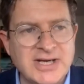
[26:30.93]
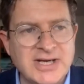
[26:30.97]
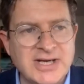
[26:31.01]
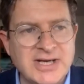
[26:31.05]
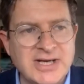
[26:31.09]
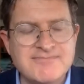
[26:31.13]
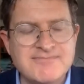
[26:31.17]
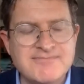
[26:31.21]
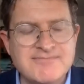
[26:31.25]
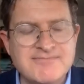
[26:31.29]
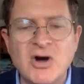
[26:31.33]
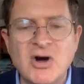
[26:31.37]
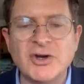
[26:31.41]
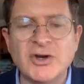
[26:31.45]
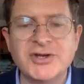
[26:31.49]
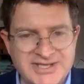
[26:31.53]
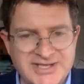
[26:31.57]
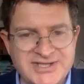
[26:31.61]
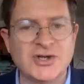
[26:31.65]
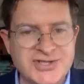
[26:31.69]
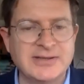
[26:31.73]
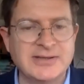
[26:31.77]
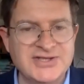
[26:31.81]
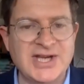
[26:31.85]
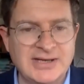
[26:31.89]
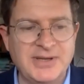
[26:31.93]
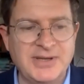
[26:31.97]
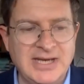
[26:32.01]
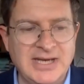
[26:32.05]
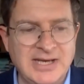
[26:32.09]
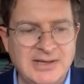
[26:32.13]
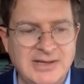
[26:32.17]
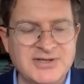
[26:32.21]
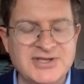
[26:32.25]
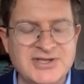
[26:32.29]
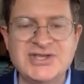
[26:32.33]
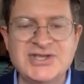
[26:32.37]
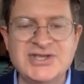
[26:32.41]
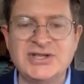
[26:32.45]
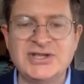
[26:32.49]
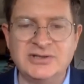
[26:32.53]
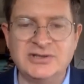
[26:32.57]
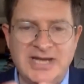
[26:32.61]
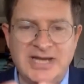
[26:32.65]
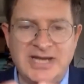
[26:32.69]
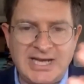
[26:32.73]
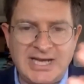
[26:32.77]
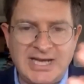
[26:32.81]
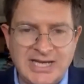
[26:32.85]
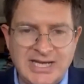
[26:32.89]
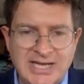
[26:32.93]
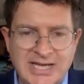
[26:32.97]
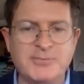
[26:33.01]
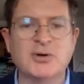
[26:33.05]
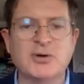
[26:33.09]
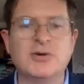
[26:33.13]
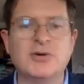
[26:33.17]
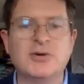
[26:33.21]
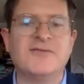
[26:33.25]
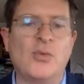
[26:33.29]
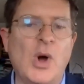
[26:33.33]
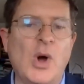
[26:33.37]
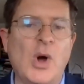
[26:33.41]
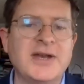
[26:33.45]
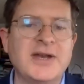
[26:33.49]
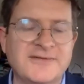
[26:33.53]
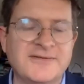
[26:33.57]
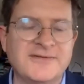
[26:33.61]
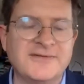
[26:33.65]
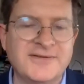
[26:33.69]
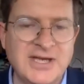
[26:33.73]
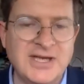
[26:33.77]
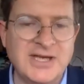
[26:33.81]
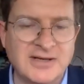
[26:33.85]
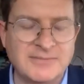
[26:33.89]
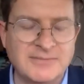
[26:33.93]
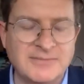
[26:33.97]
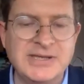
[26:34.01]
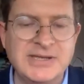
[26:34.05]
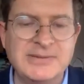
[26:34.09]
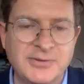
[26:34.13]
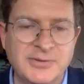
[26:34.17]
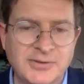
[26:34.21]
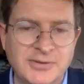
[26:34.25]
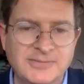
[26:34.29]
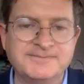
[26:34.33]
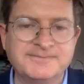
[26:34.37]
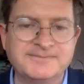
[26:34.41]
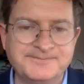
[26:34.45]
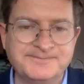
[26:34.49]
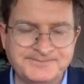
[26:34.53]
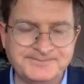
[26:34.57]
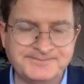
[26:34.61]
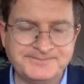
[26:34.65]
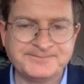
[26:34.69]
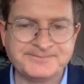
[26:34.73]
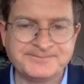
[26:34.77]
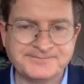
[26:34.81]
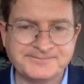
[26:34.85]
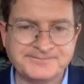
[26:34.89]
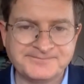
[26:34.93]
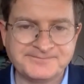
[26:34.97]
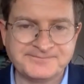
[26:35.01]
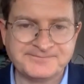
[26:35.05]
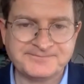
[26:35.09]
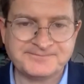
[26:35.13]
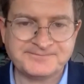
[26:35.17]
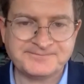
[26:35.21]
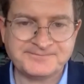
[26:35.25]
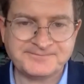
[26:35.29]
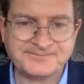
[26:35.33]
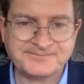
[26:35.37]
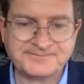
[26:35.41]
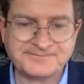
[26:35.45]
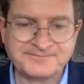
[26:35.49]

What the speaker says: modernize the concept of an encyclopedia, but still make it a book of wonder for young people.